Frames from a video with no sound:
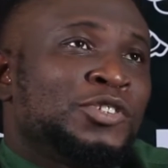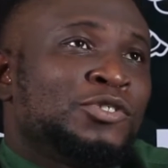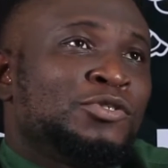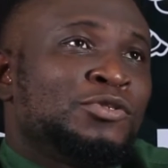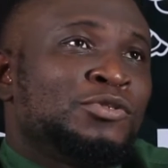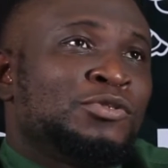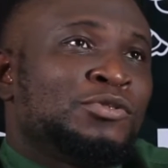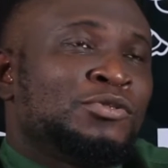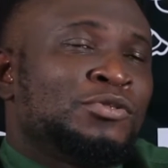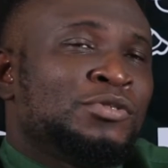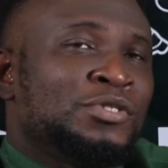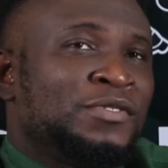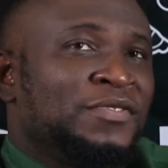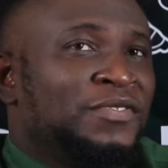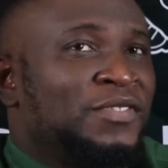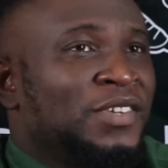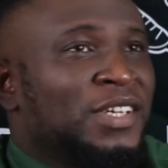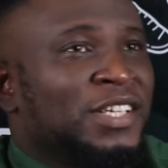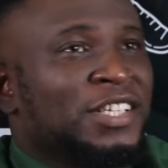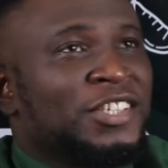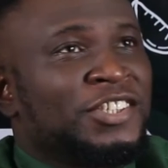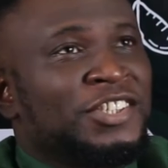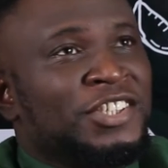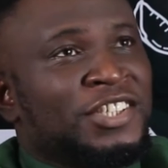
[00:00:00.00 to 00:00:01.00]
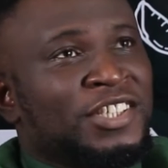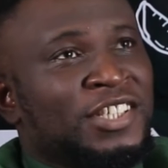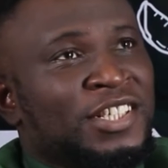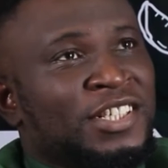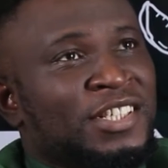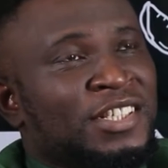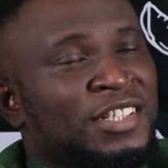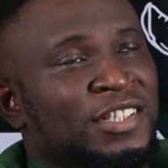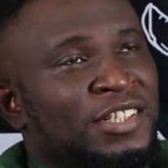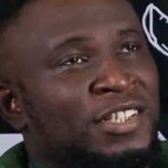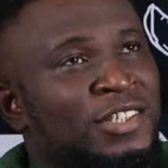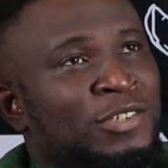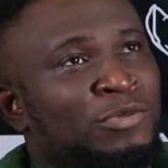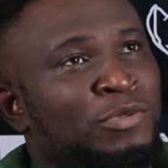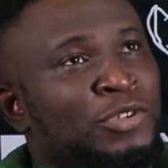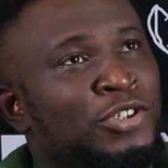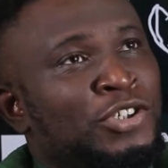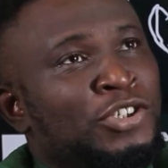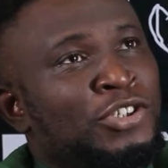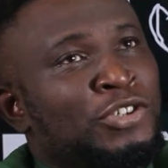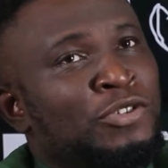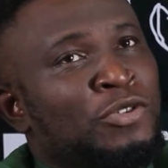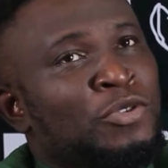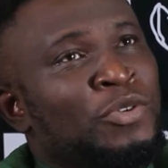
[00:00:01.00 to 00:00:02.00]
do in Frank Kitchenette is we
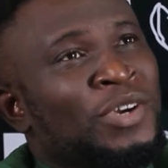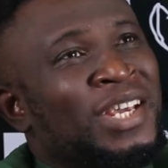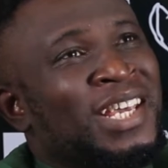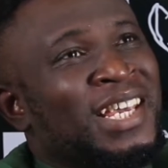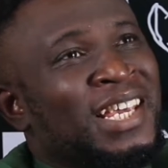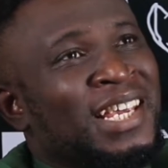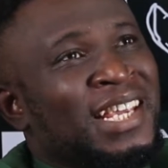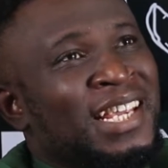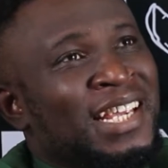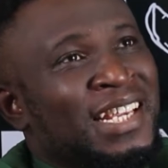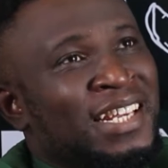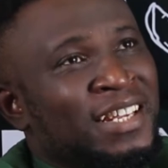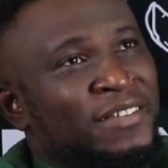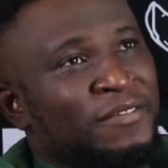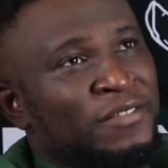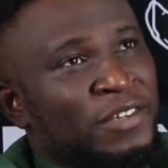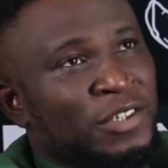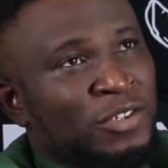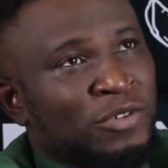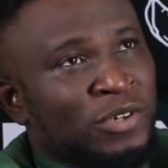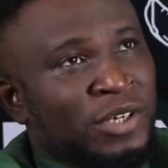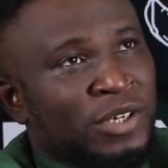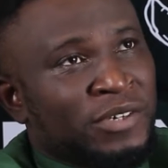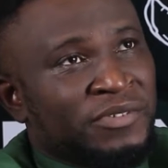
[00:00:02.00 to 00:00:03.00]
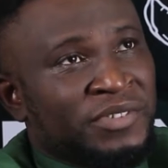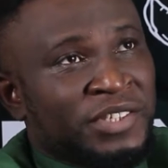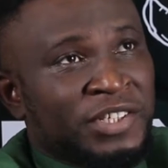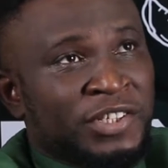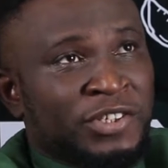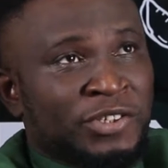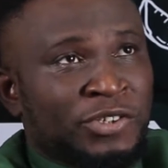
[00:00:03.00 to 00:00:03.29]
show key individuals in the